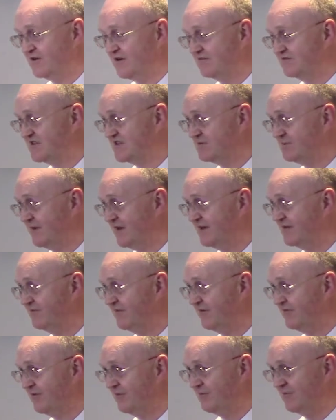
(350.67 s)
of the speed
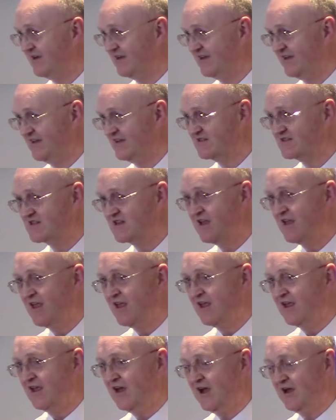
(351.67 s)
of everybody else.
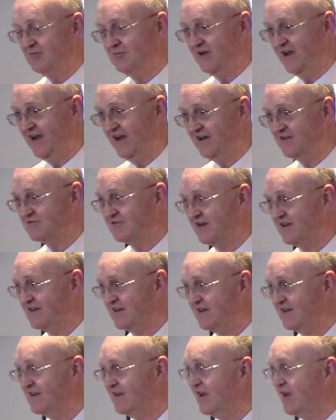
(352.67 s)
And my
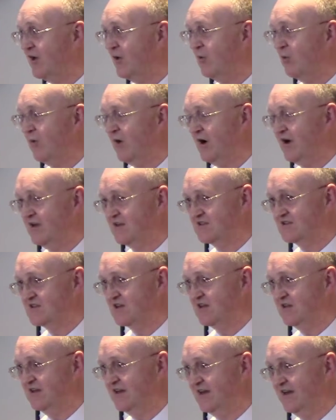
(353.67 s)
handwriting
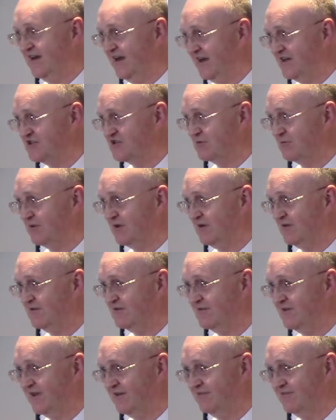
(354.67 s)
was illegible.
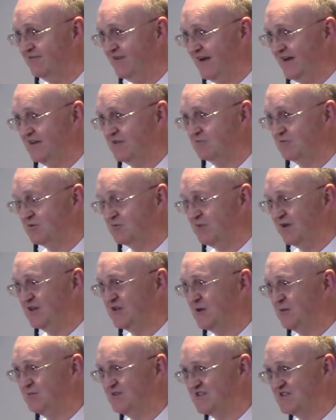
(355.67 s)
In fact, it was
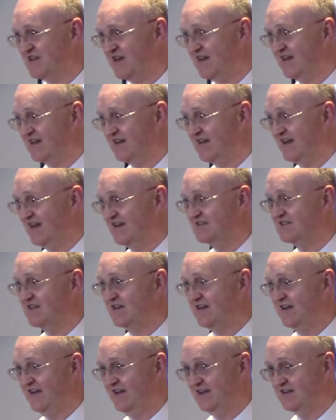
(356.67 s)
picked up in second class
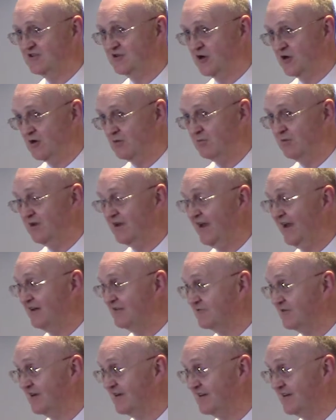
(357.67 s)
that I had terrible
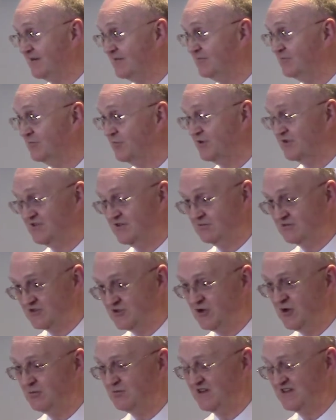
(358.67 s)
handwriting. But there was
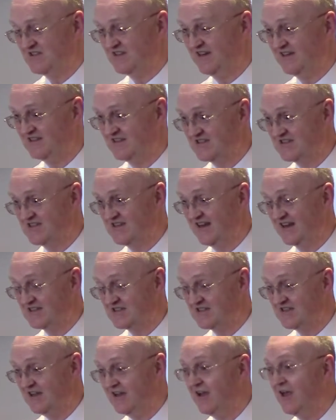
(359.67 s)
nobody saying
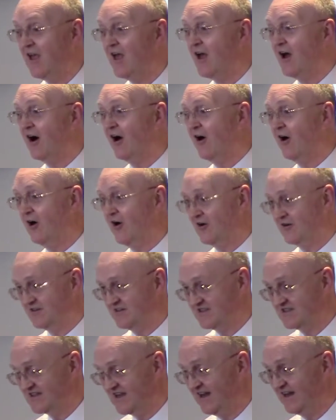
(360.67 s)
dyslexia or
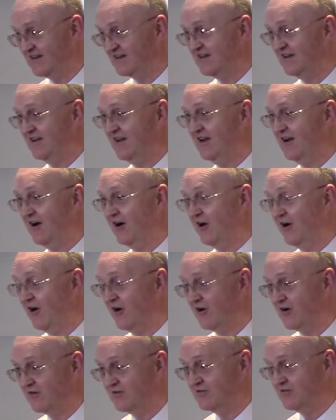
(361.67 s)
dyscalculia or